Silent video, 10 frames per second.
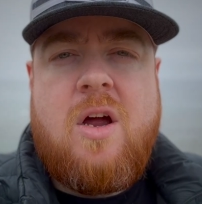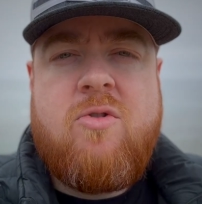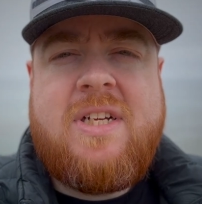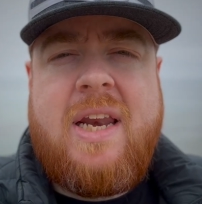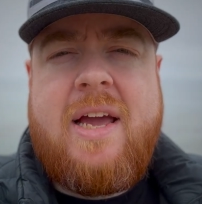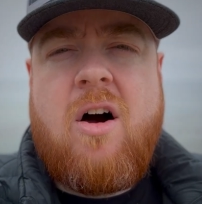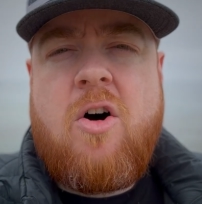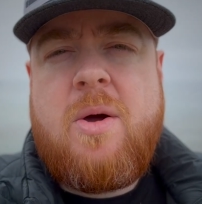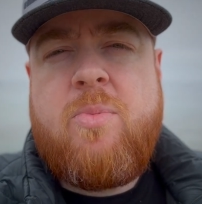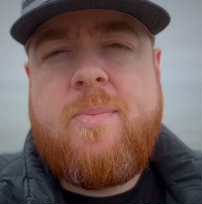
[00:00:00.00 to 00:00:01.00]
Recently,
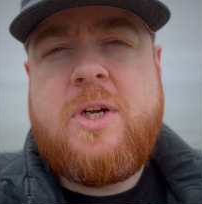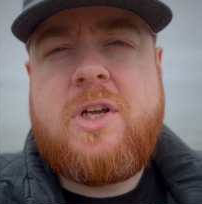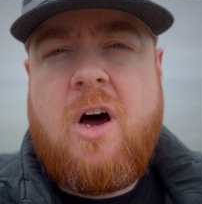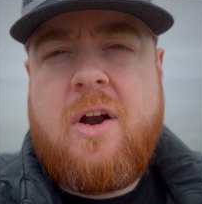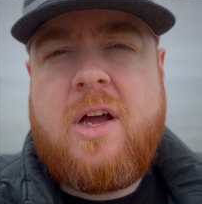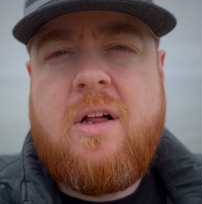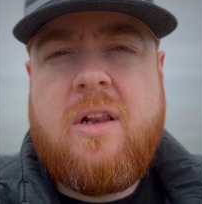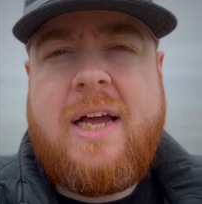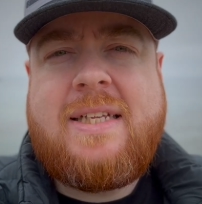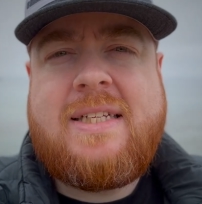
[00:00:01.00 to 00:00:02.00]
Gartner published an
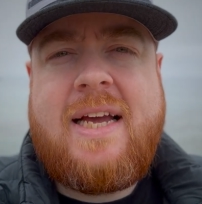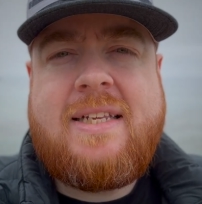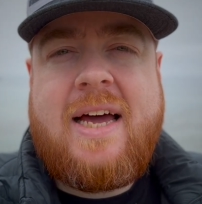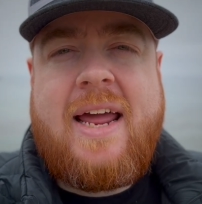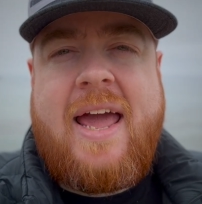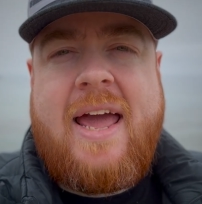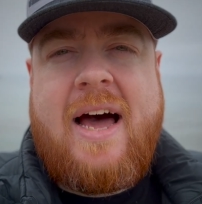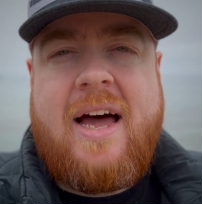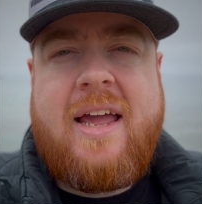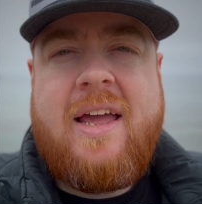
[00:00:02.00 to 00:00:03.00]
article that said that
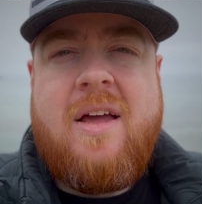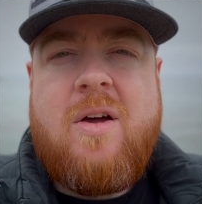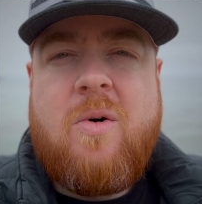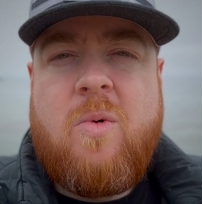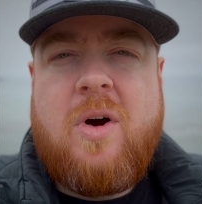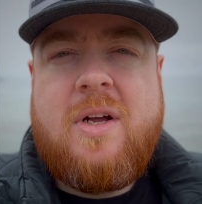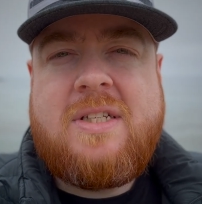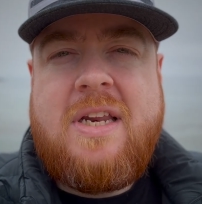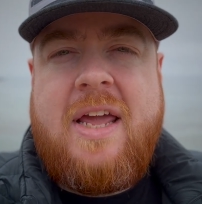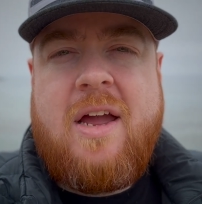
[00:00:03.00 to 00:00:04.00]
AI
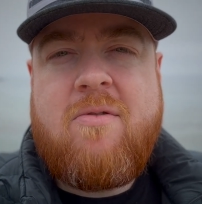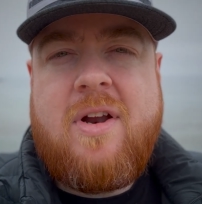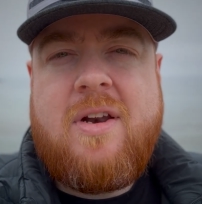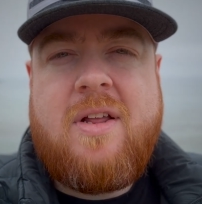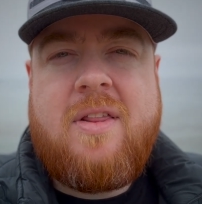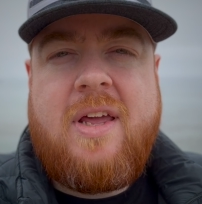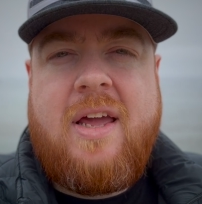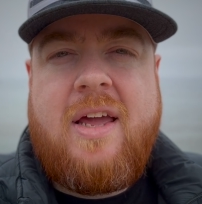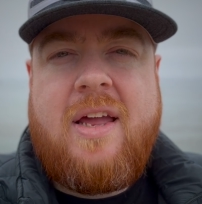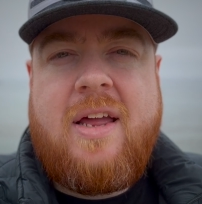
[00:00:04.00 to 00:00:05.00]
was nearing
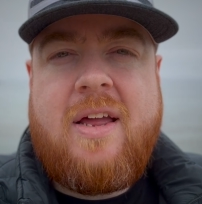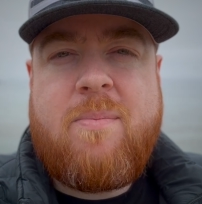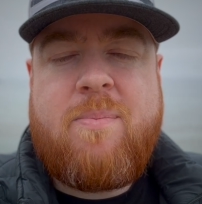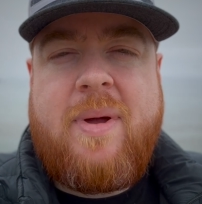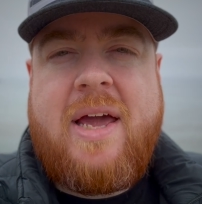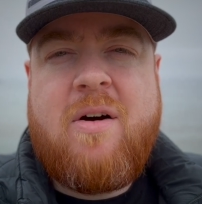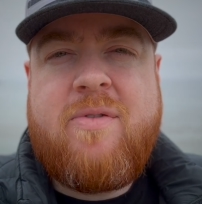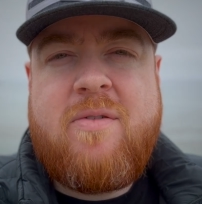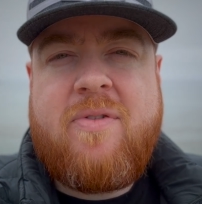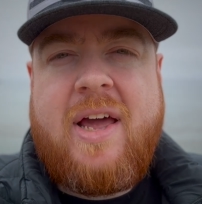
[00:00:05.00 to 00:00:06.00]
the peak
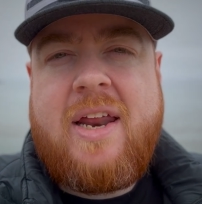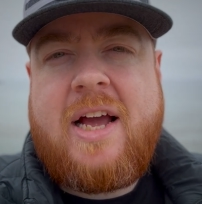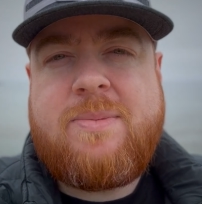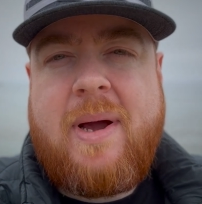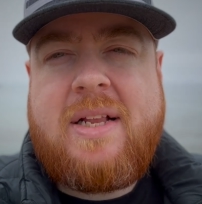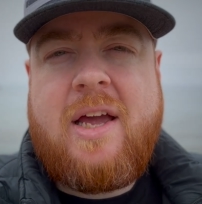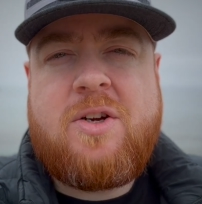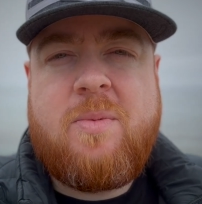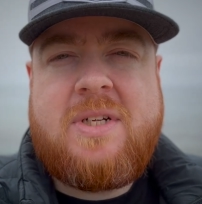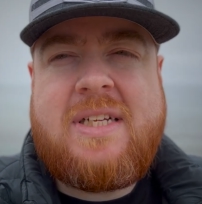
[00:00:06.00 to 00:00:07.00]
of inflated
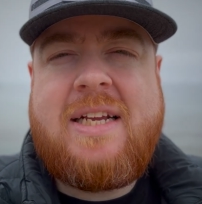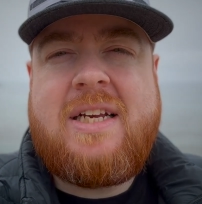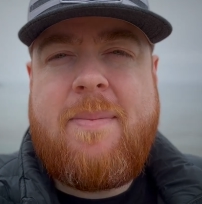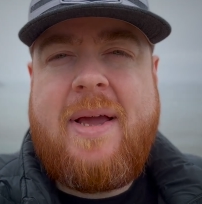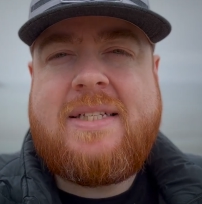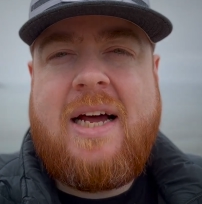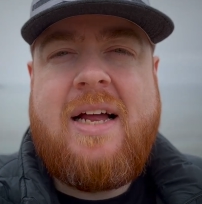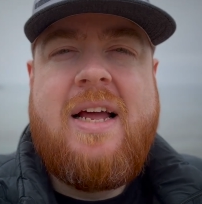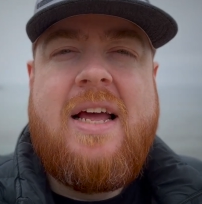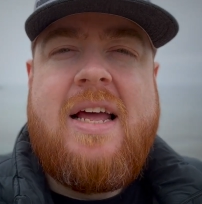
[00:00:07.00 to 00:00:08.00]
expectation, which essentially means that
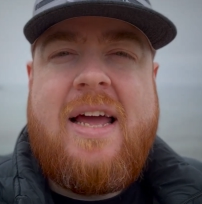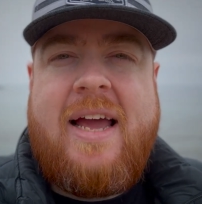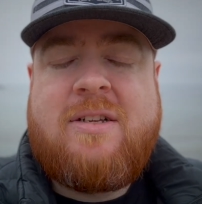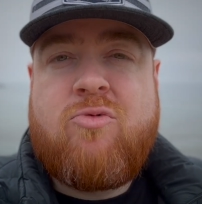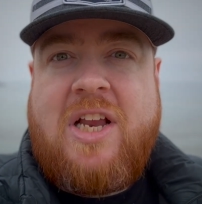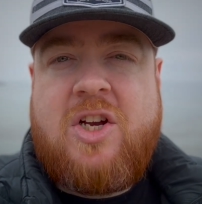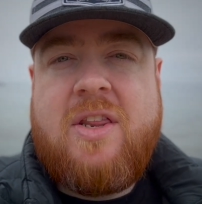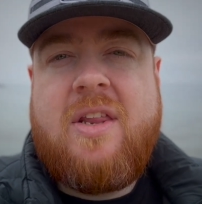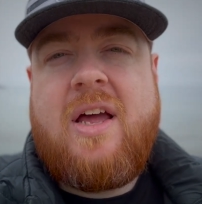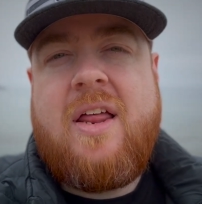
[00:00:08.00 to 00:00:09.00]
it's
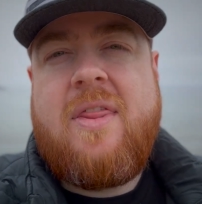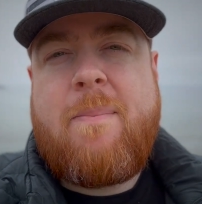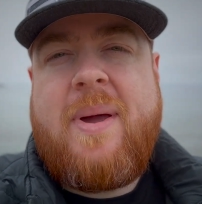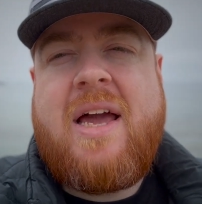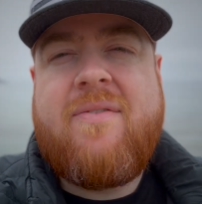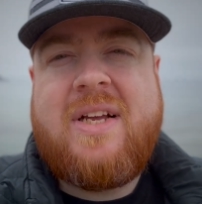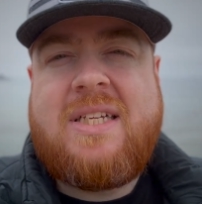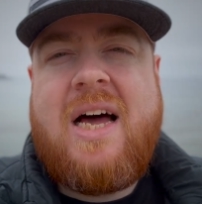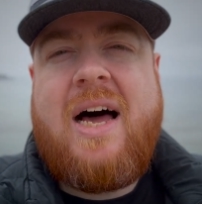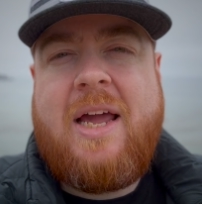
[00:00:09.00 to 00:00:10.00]
reaching the peak of
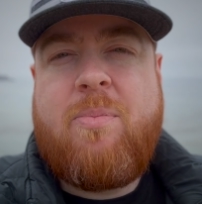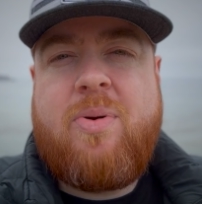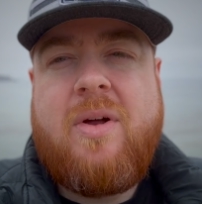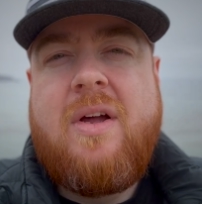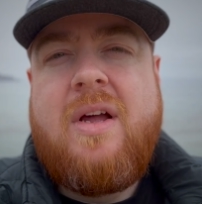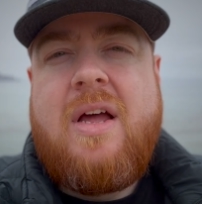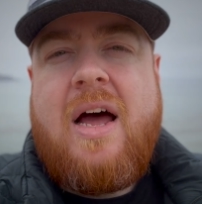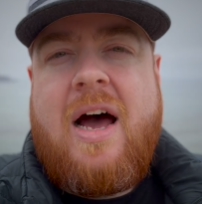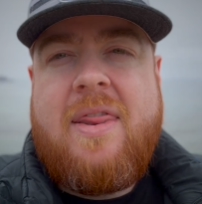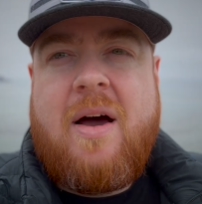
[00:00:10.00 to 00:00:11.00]
its hype,
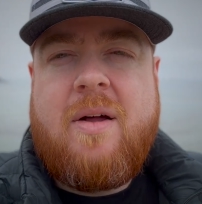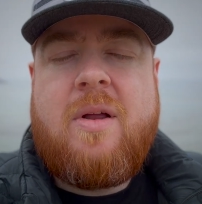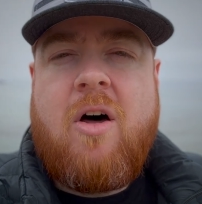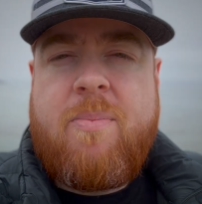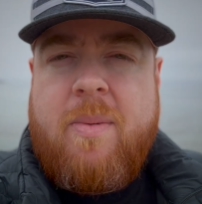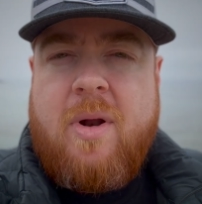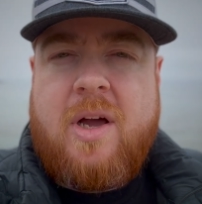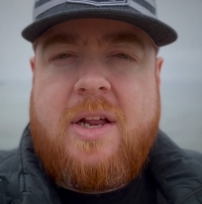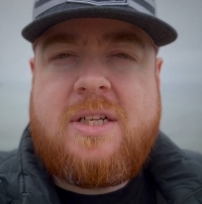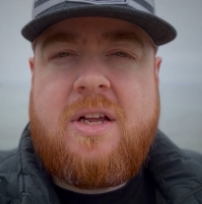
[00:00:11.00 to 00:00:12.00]
and that a lot of people are
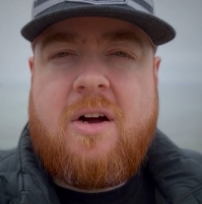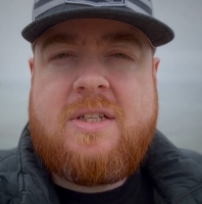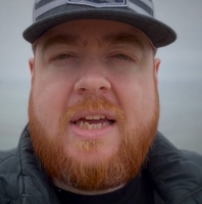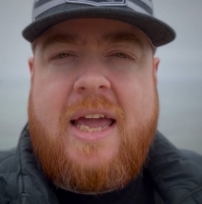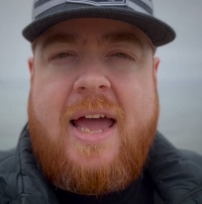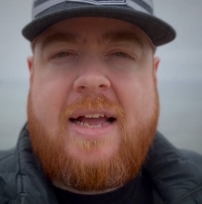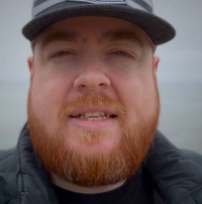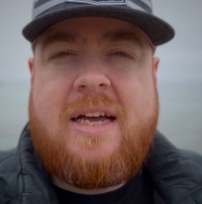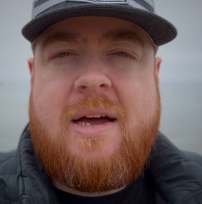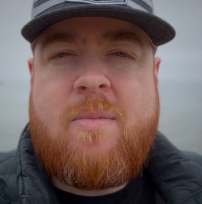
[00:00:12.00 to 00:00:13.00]
going to start to
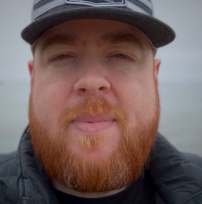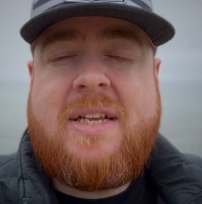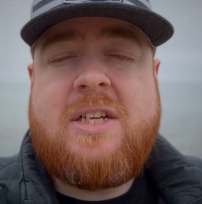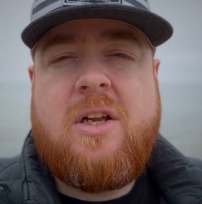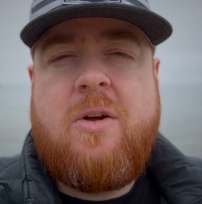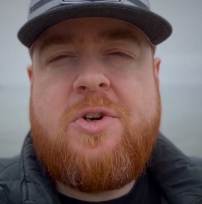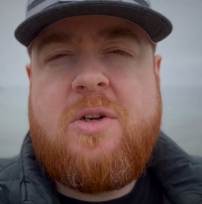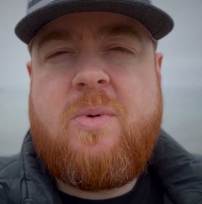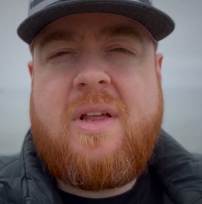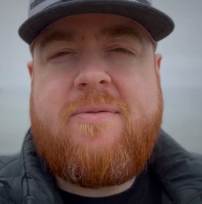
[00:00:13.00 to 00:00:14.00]
get a bit
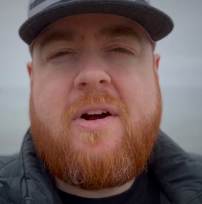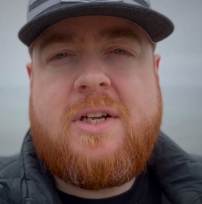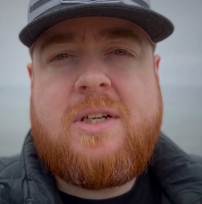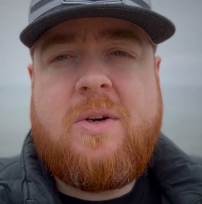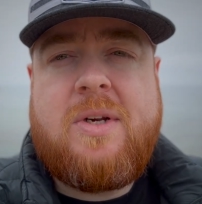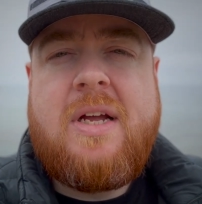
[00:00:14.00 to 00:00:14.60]
disillusioned with it very soon.